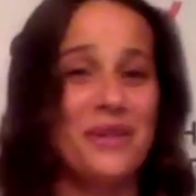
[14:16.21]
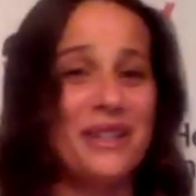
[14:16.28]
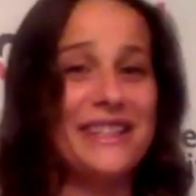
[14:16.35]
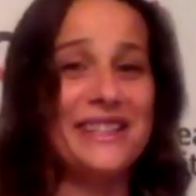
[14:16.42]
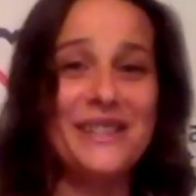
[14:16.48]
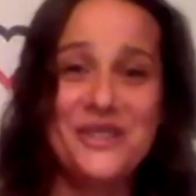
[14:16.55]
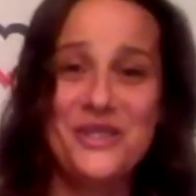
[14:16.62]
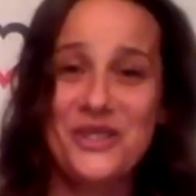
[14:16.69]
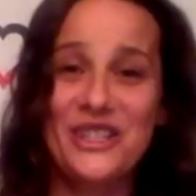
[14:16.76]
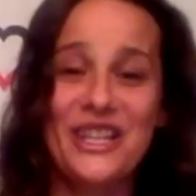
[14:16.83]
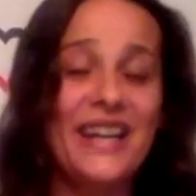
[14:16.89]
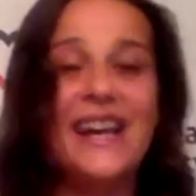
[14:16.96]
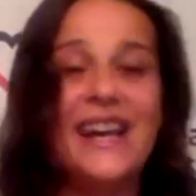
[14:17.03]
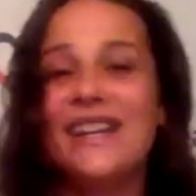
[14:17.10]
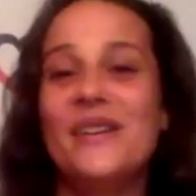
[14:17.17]
a kitchen, I
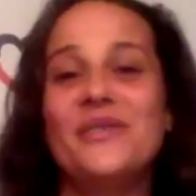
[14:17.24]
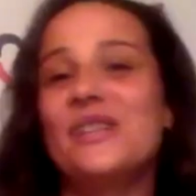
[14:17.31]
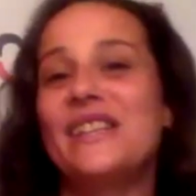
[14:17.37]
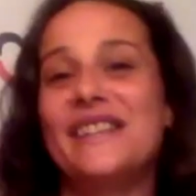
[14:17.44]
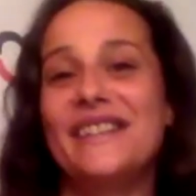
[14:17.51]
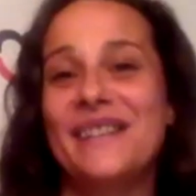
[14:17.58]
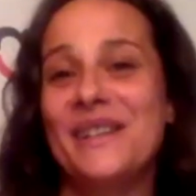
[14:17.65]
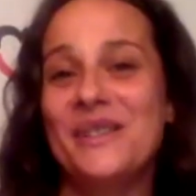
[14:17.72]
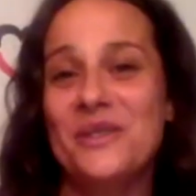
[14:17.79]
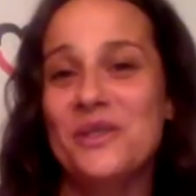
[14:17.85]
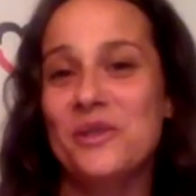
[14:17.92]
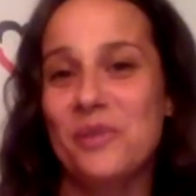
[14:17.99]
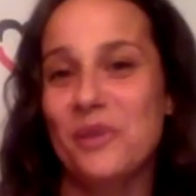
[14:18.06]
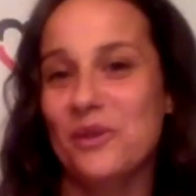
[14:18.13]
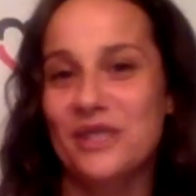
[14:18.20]
had everything that you're
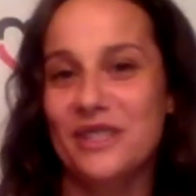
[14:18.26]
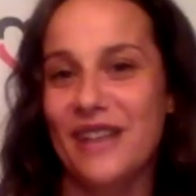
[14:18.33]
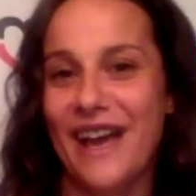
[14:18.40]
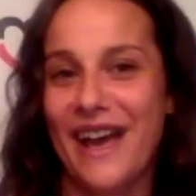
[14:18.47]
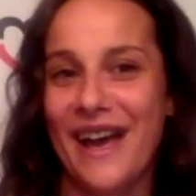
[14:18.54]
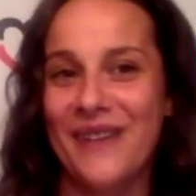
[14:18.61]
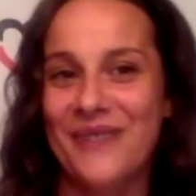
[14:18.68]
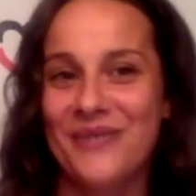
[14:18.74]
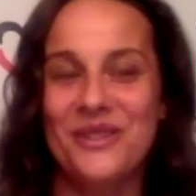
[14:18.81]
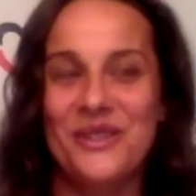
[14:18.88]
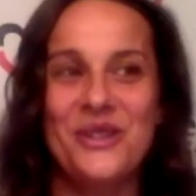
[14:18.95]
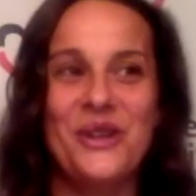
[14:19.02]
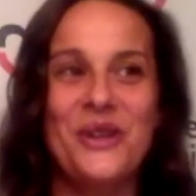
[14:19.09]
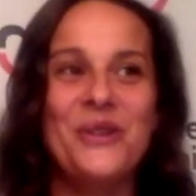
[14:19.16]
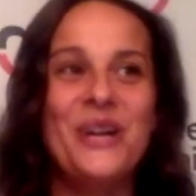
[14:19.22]
supposed to have, you
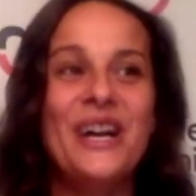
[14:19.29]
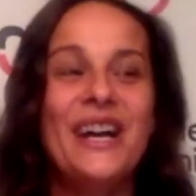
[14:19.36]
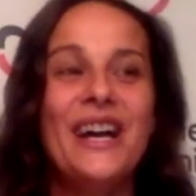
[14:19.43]
know.